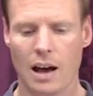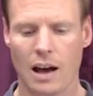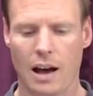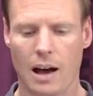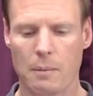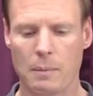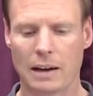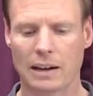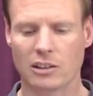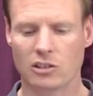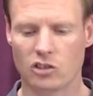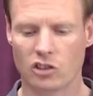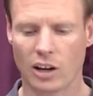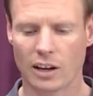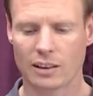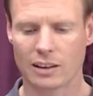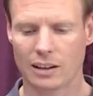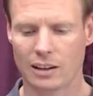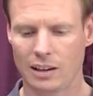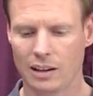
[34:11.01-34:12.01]
I can
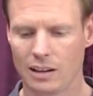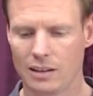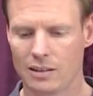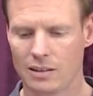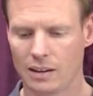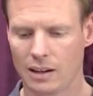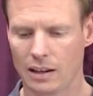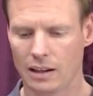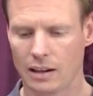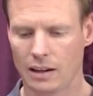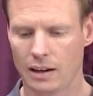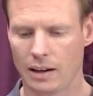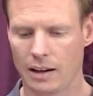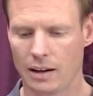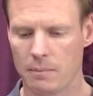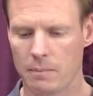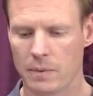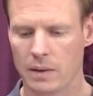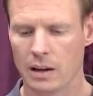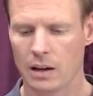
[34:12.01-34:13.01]
check the kids that
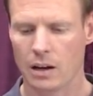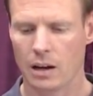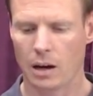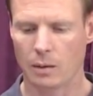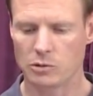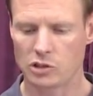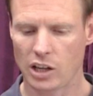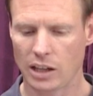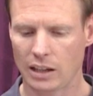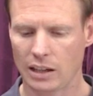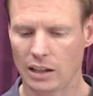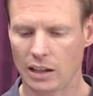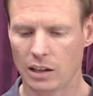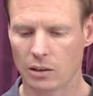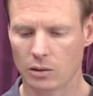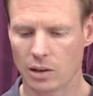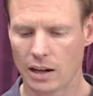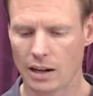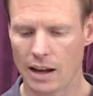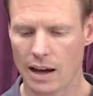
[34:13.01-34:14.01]
I'm checking
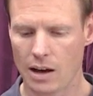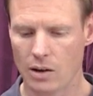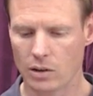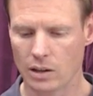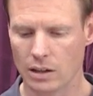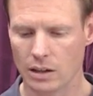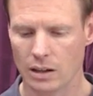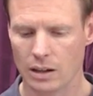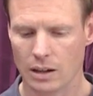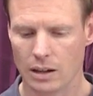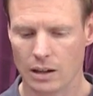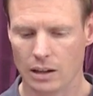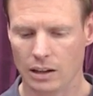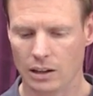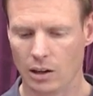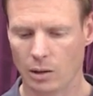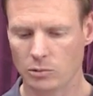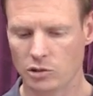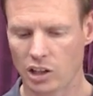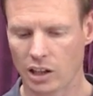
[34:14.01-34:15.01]
in right now, and
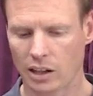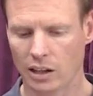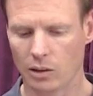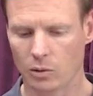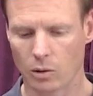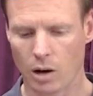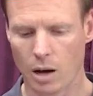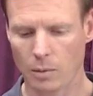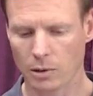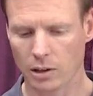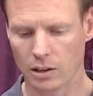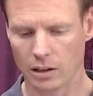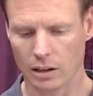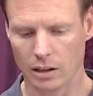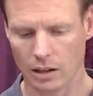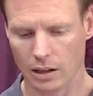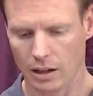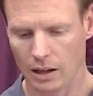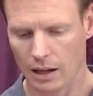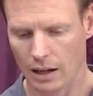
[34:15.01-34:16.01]
I'm checking in Robert,
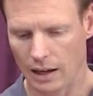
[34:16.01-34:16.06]
and